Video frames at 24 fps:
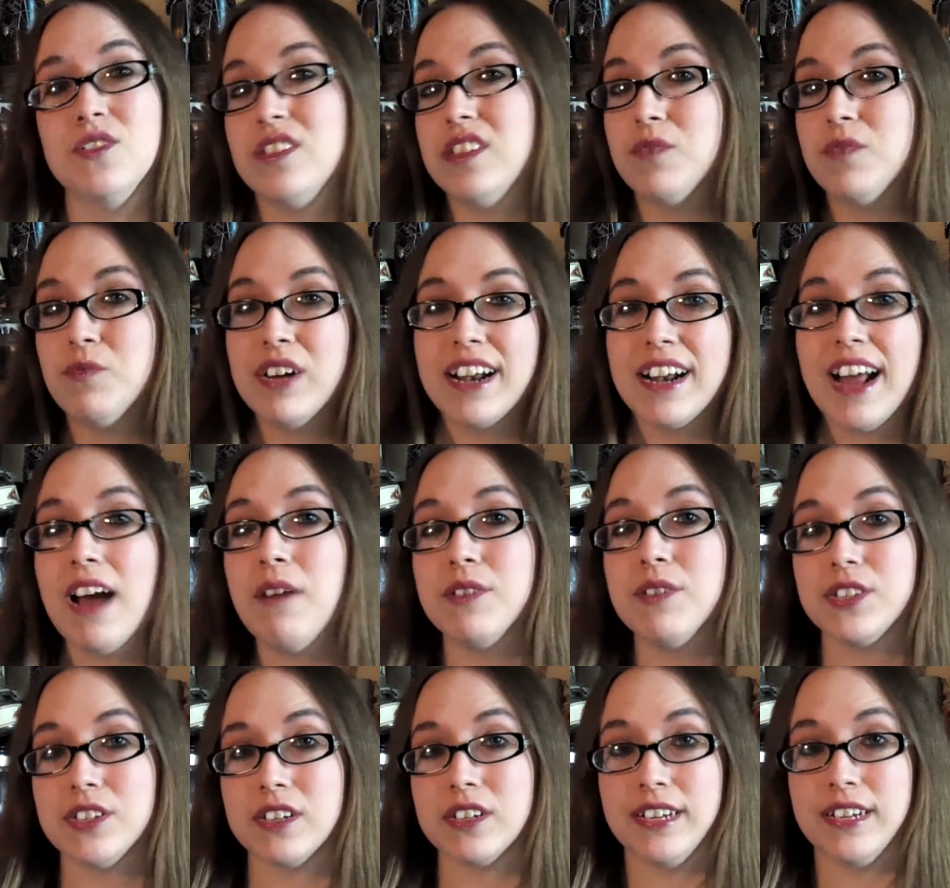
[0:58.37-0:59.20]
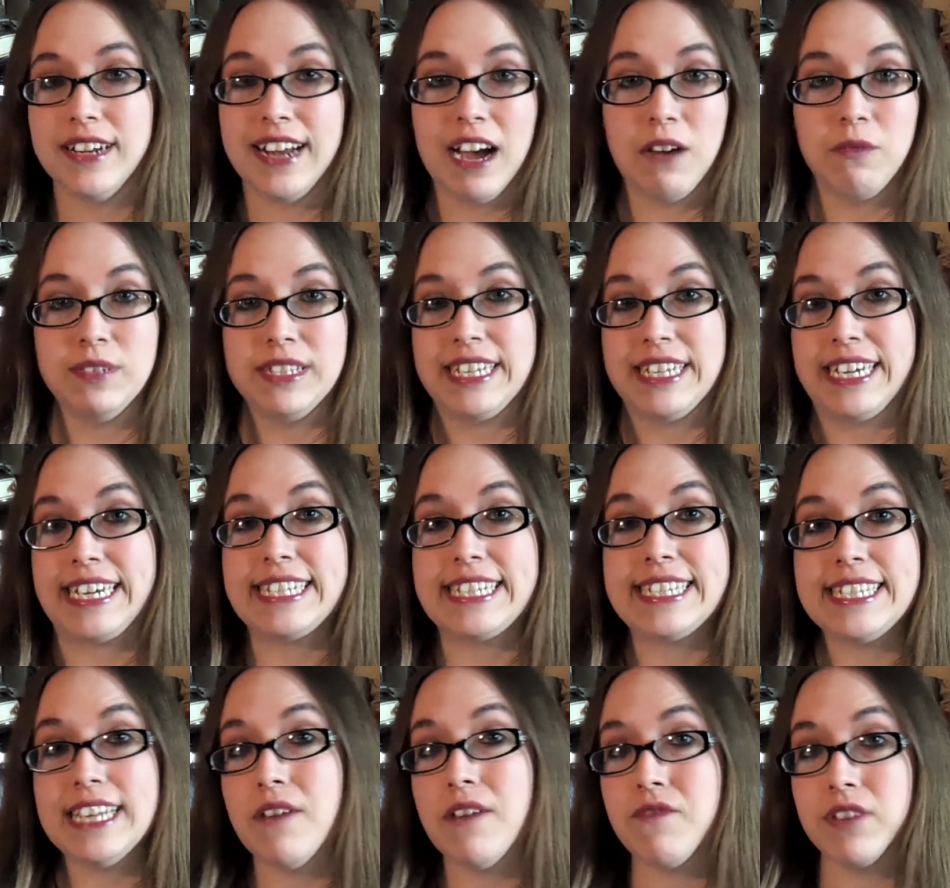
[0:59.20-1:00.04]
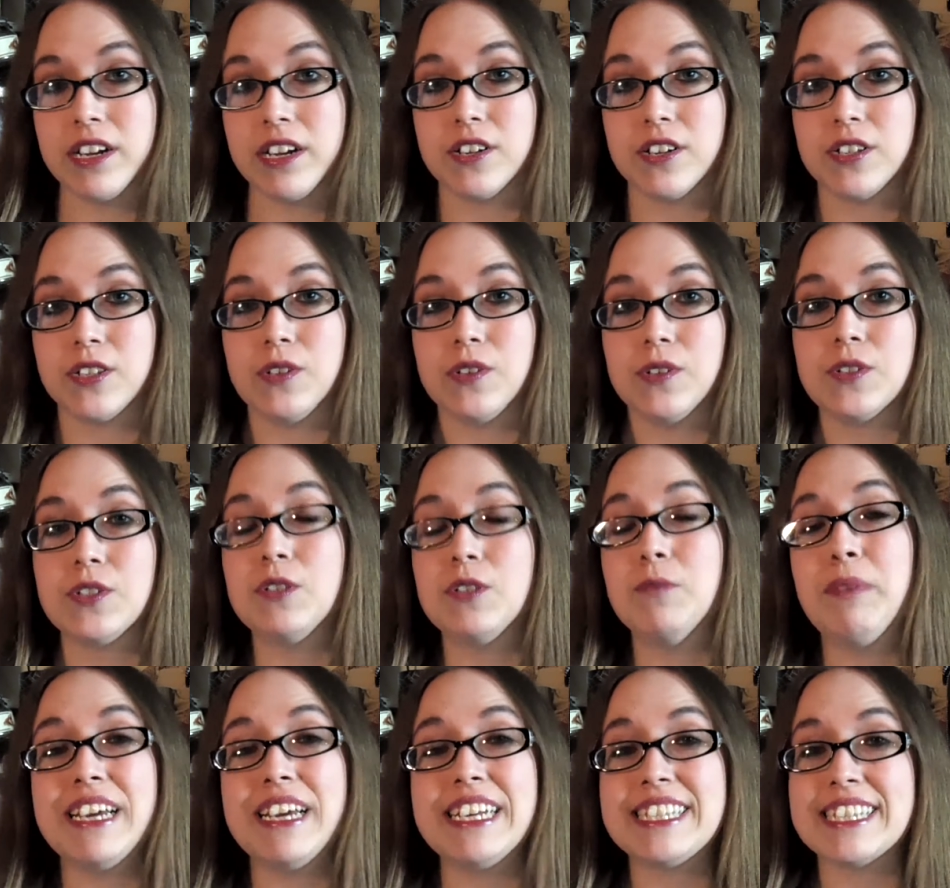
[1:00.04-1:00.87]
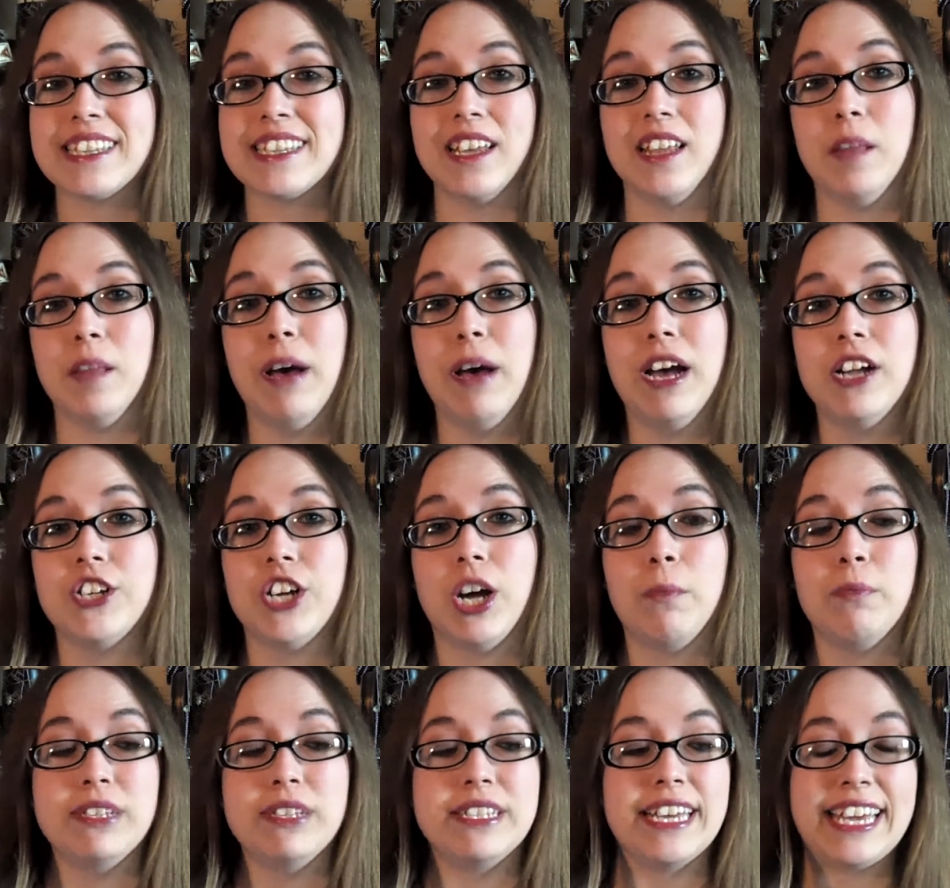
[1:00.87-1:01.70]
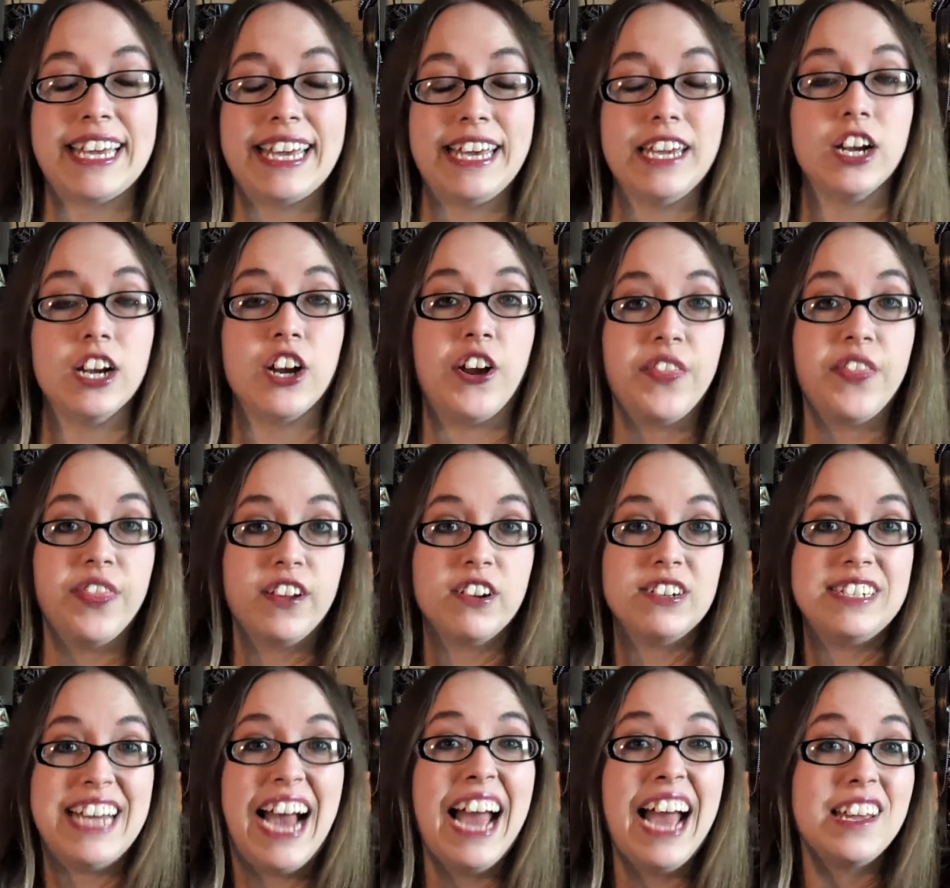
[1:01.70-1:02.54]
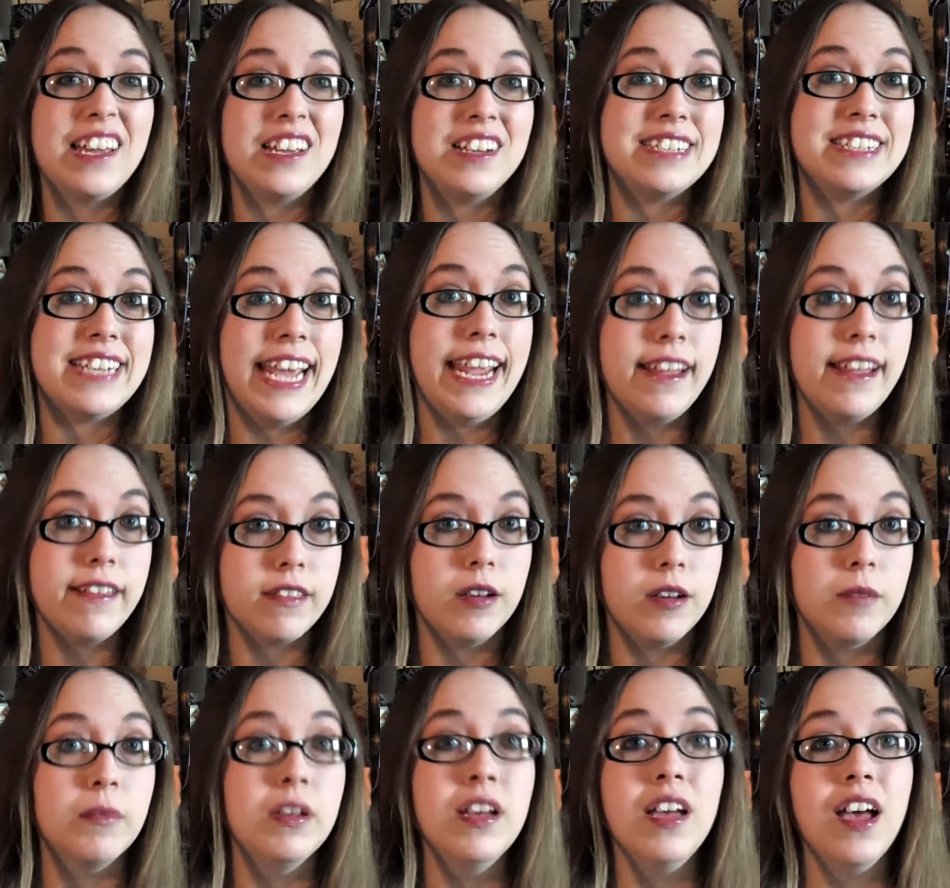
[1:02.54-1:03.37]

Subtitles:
The one I was looking at was like 7 years old. So basically the pet shop was like, here, they're dying, take them.